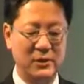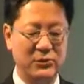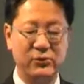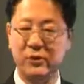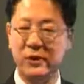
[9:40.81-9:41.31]

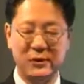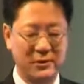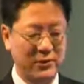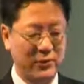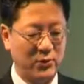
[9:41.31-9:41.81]

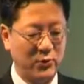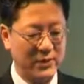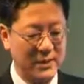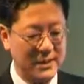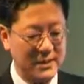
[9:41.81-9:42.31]
including
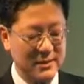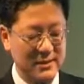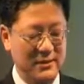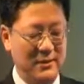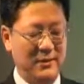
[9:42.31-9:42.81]
thrombosis,
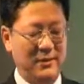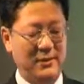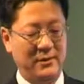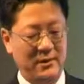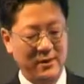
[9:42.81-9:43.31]

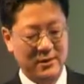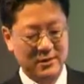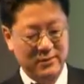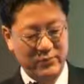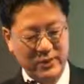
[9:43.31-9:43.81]
and renal
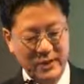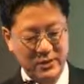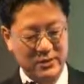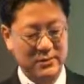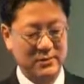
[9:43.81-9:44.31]

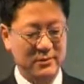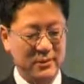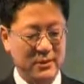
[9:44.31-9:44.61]
complication,